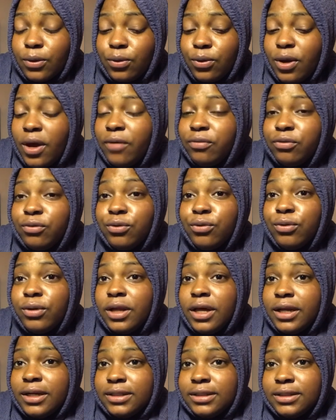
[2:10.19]
you have to do a
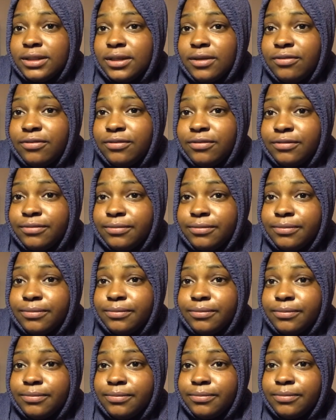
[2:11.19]
lot of stuff.
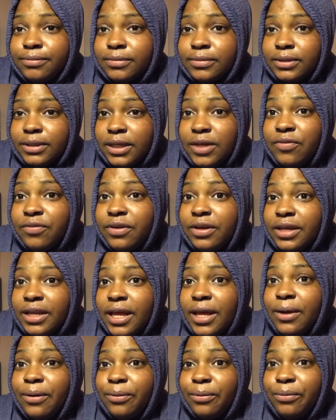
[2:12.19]
Even
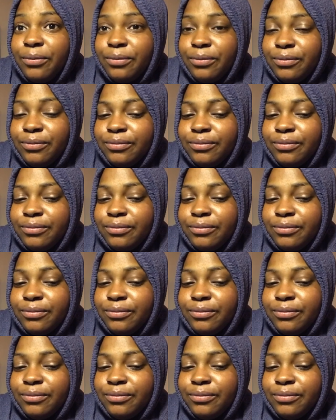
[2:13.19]
now,